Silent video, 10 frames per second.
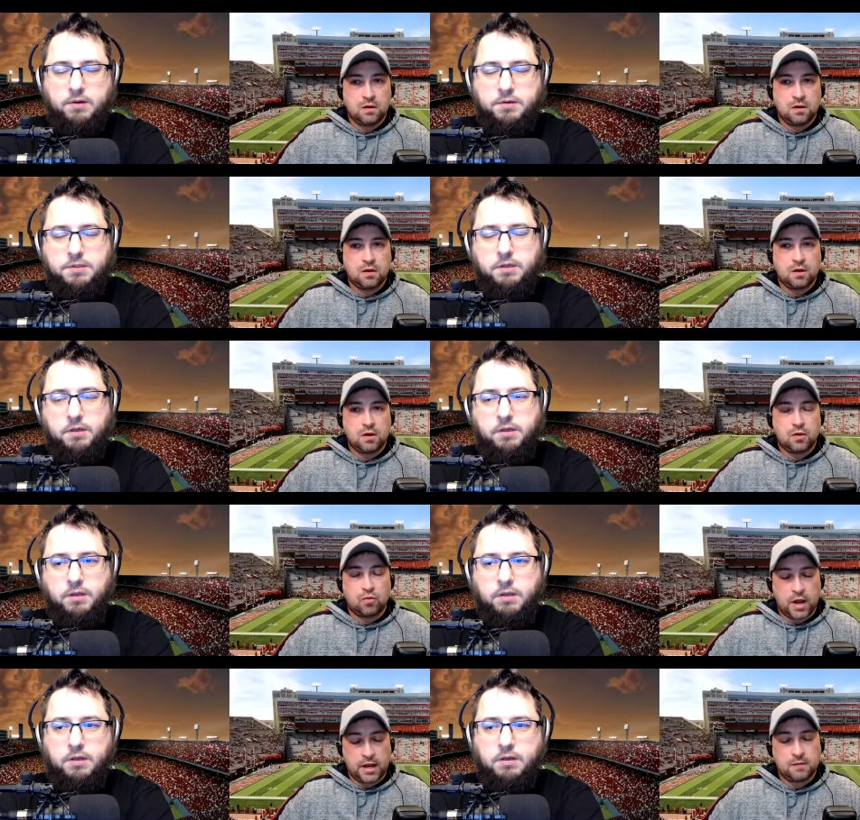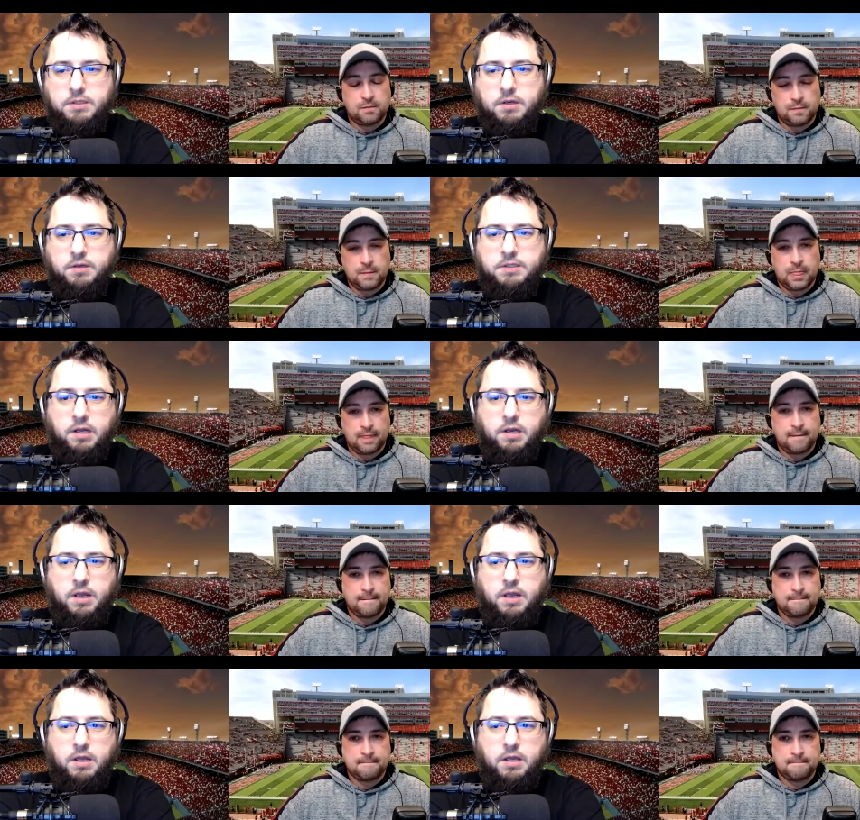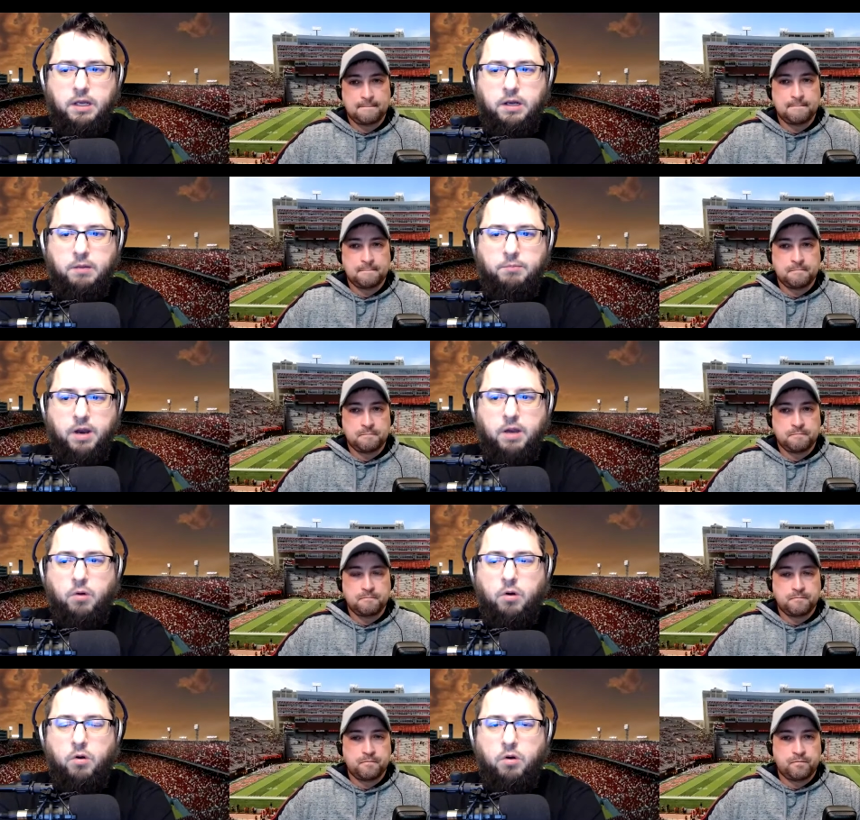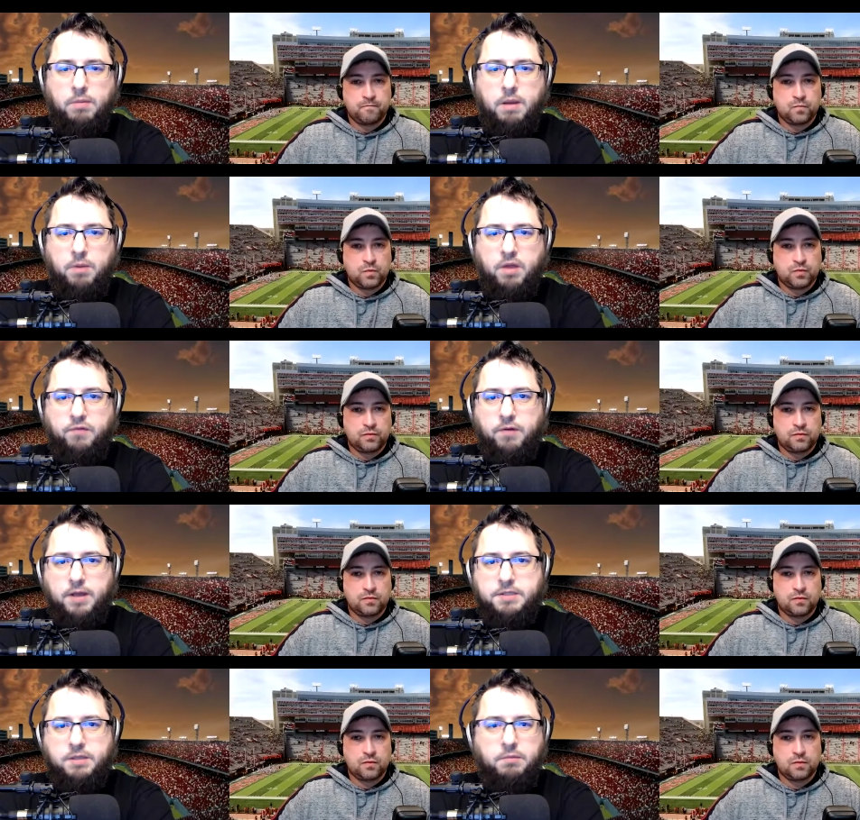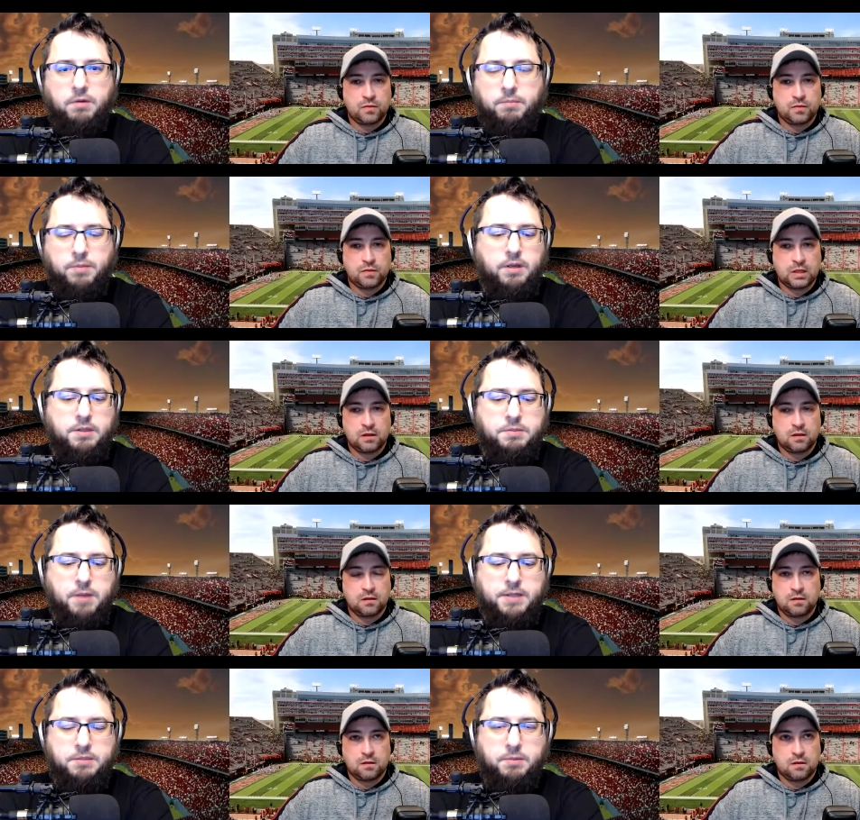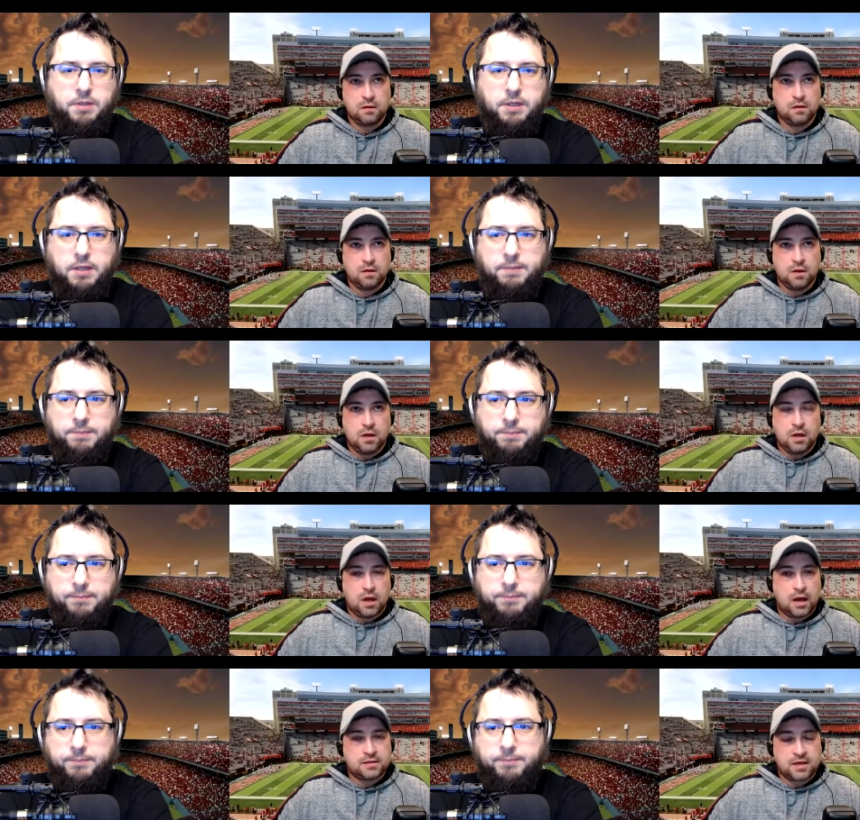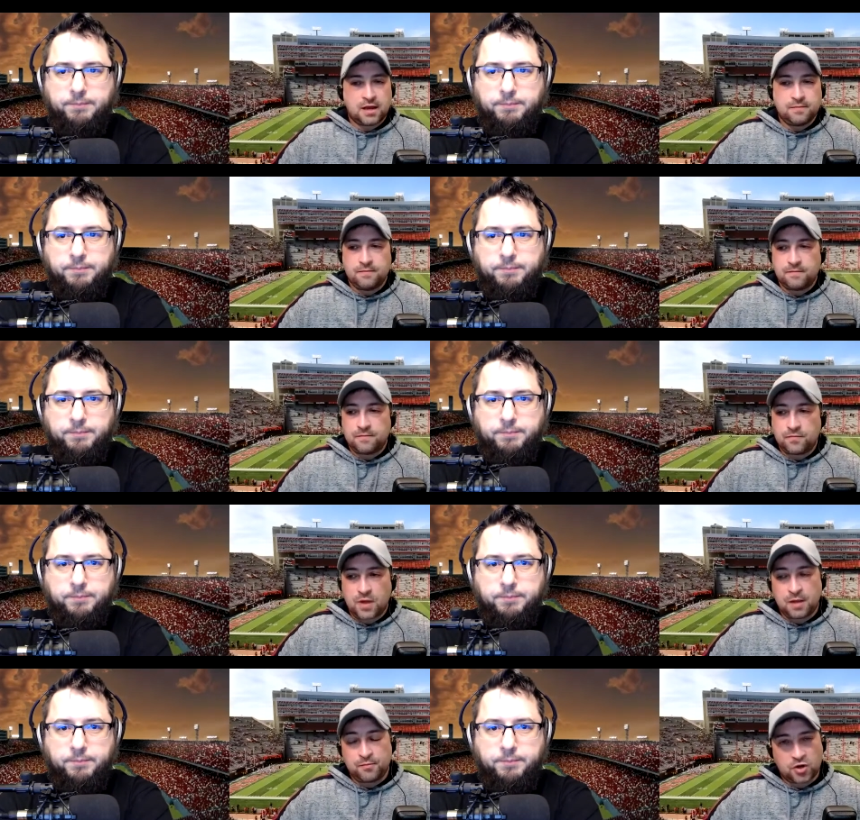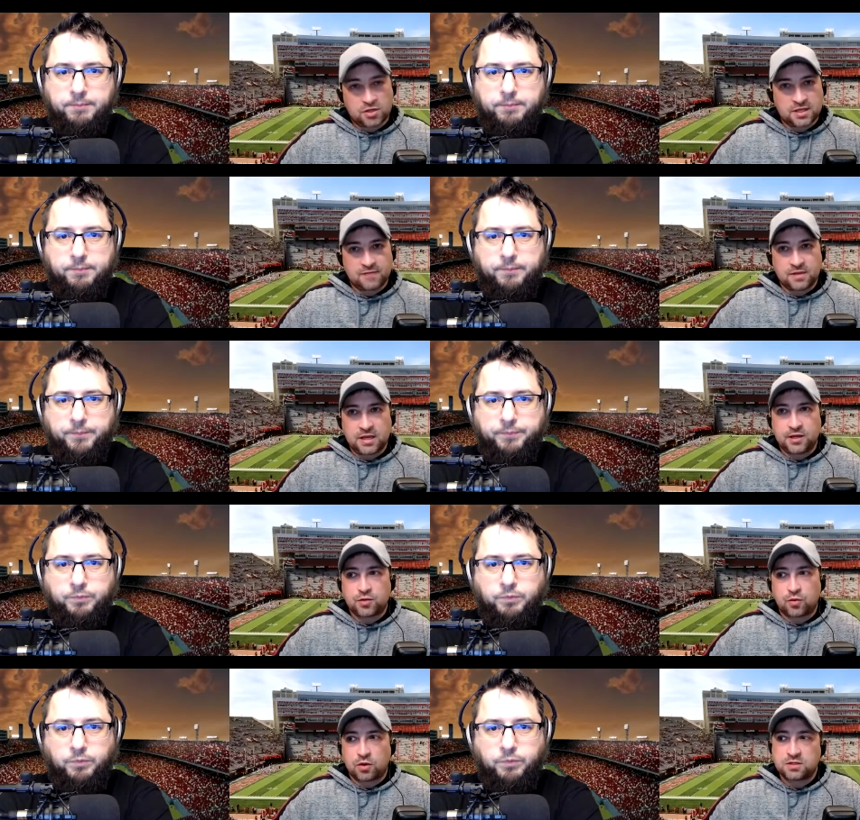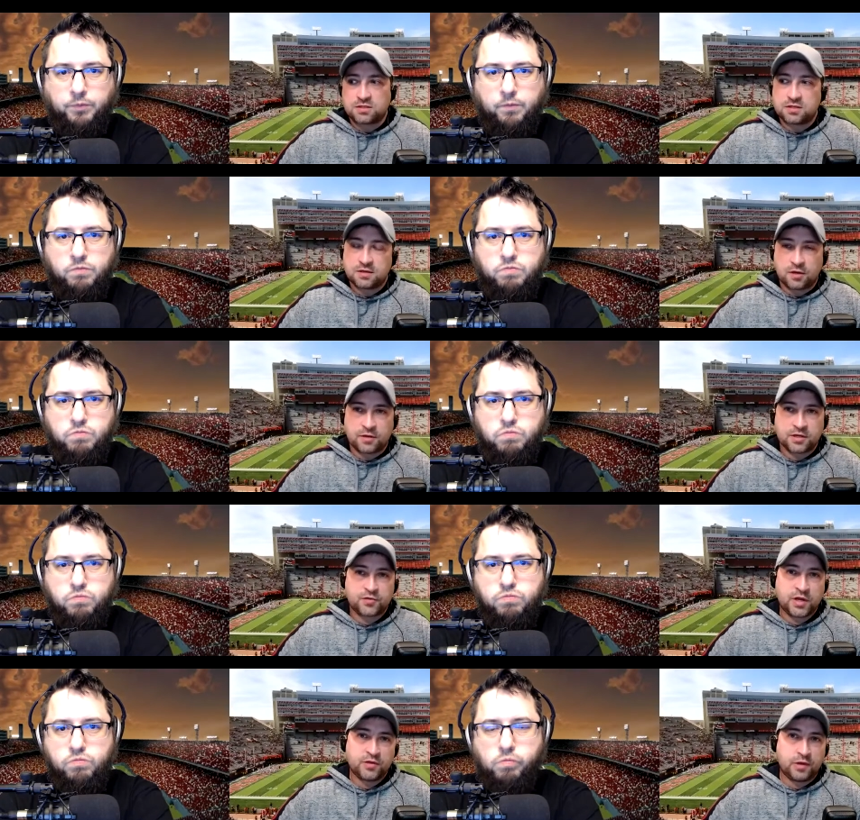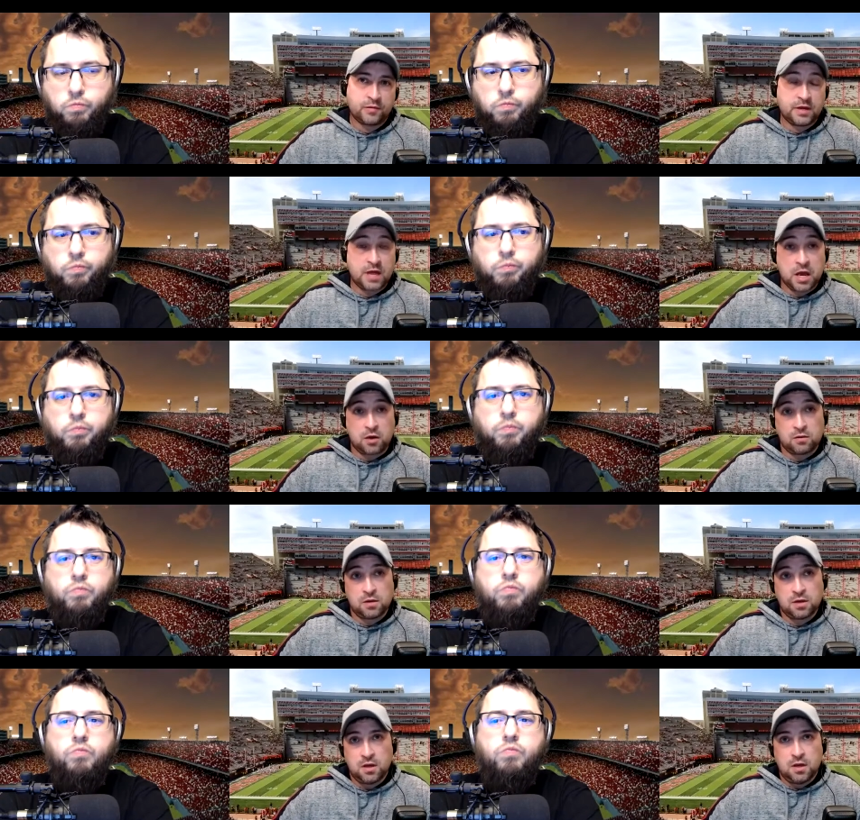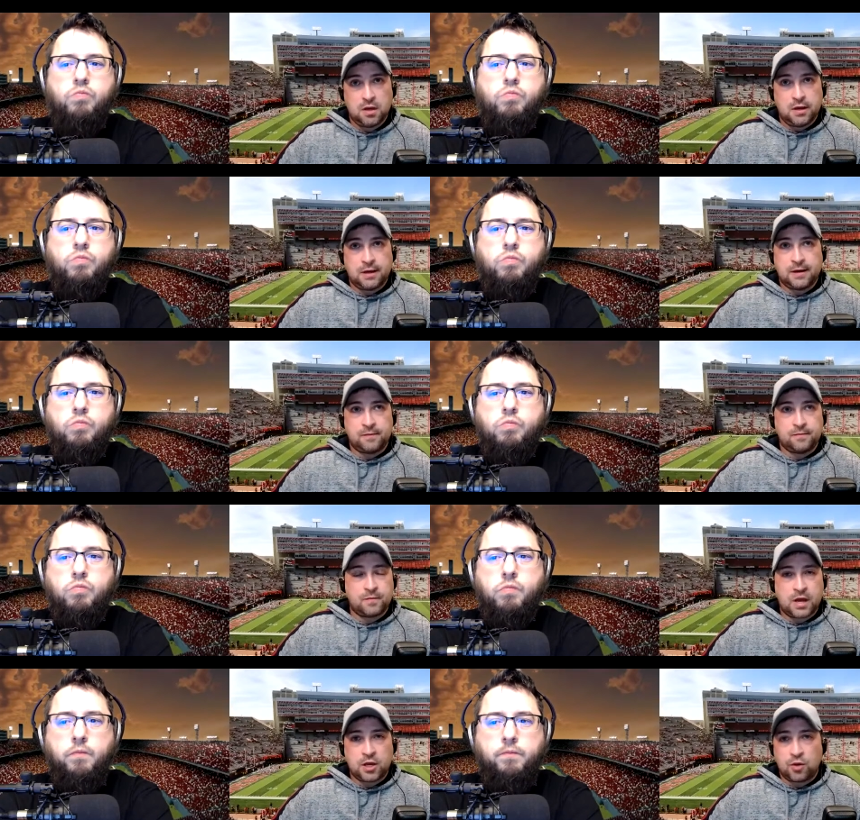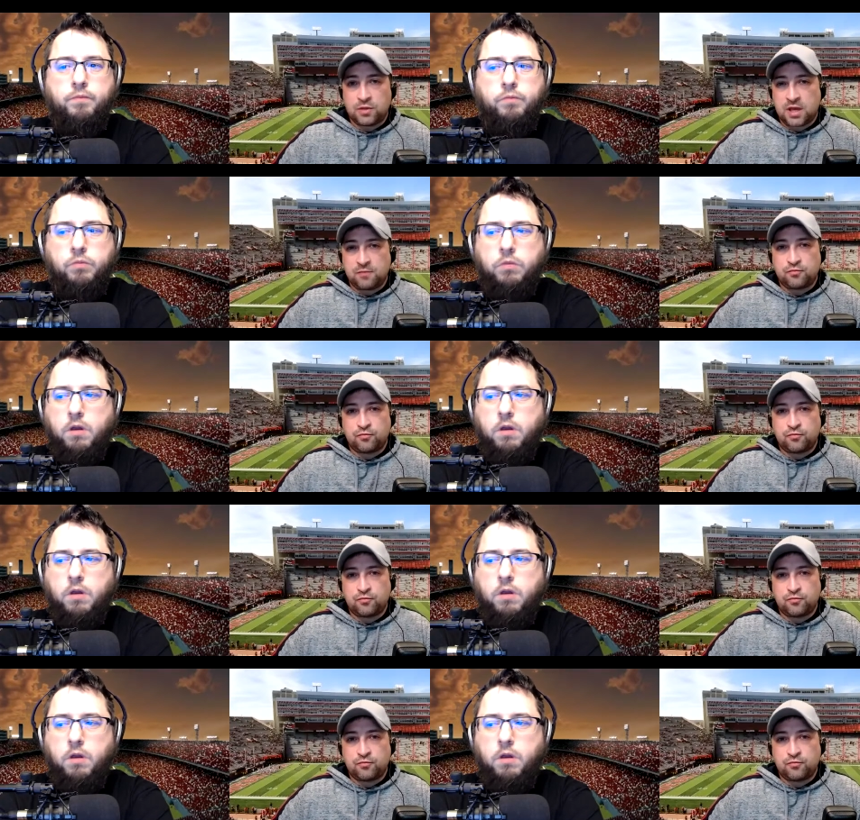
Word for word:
Speaker 1: So you, you right, know, it's hard telling. You know, probably won't hold my breath for next summer, but it's possibility.
Speaker 2: I, I I'm personally am leaning towards, you know, we're at 2021 now. Um, I know when they